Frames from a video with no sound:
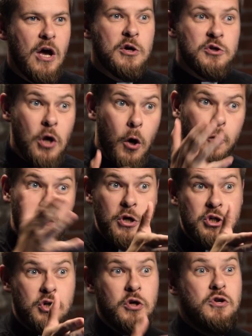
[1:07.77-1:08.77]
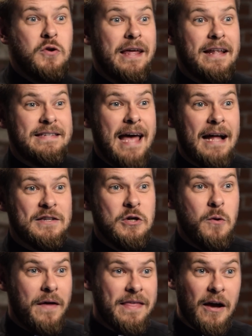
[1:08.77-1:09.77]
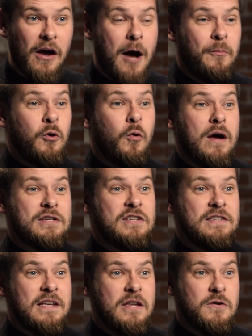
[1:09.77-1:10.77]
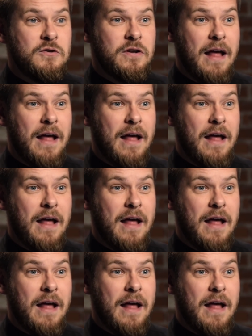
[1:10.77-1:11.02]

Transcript: So should you get a tattoo? I think a couple questions that you should